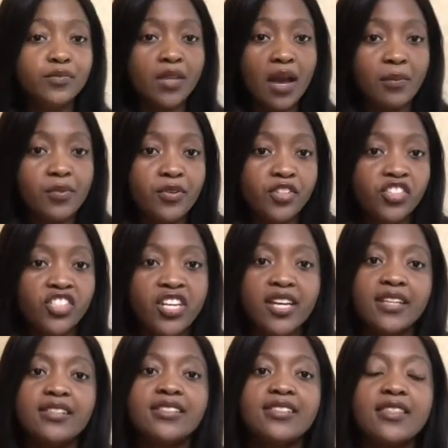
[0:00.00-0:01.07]

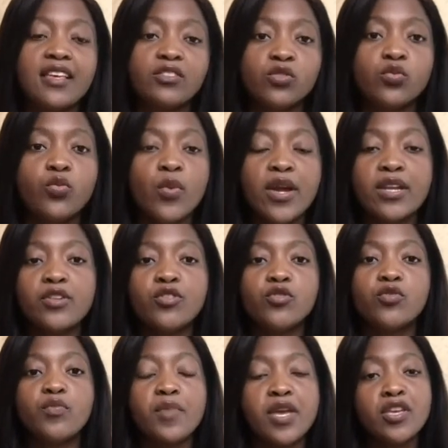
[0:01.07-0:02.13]
appreciates, that's when you
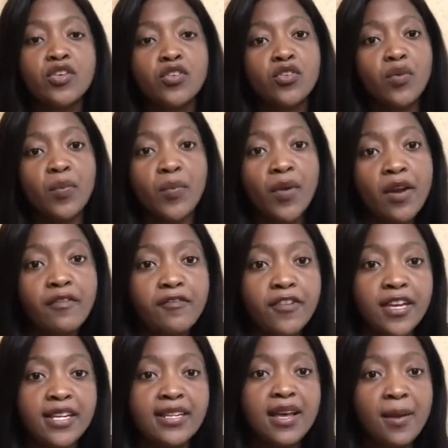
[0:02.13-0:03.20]
make your
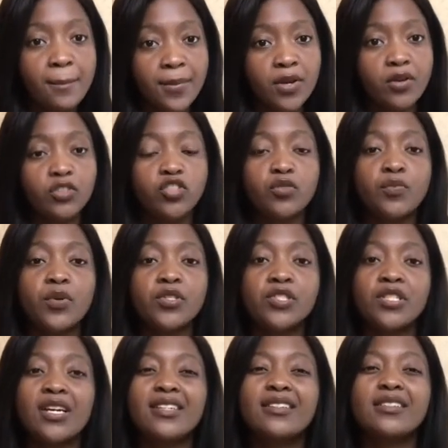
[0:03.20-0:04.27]
profit because you bought
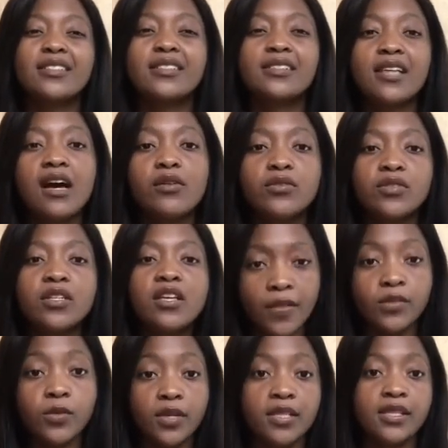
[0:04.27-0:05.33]
it at a discount.
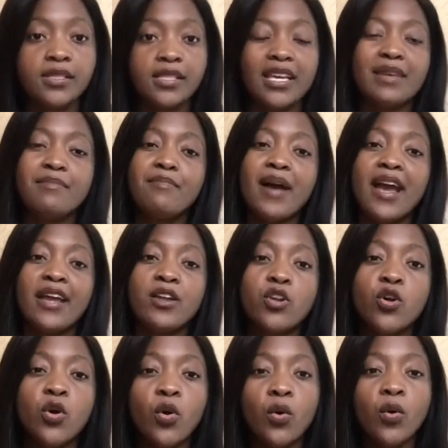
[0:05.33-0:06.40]
That's why they say buy
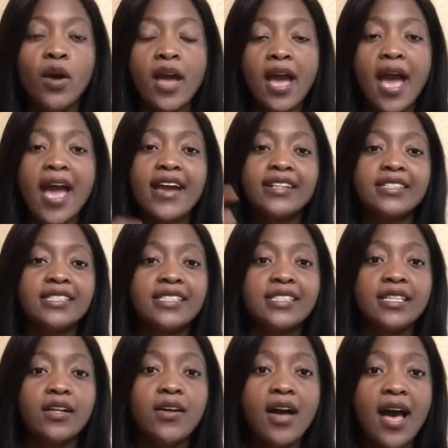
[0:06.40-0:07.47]
low and
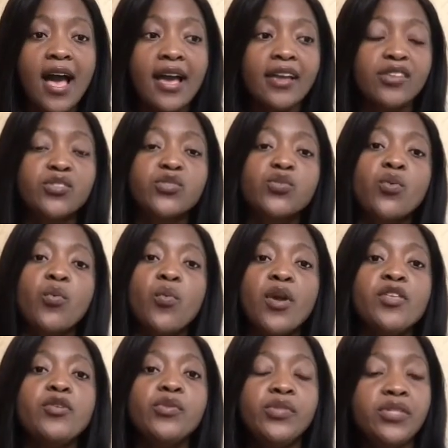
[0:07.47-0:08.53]
sell high. So
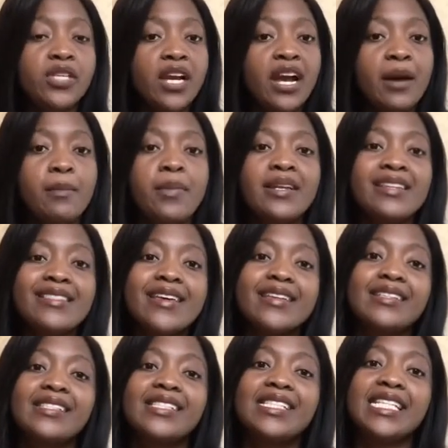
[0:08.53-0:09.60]
when you see a company that
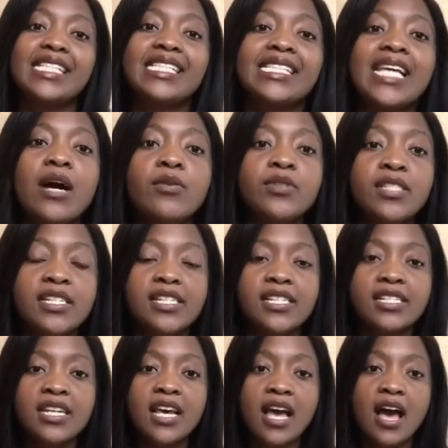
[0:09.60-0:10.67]
is discounted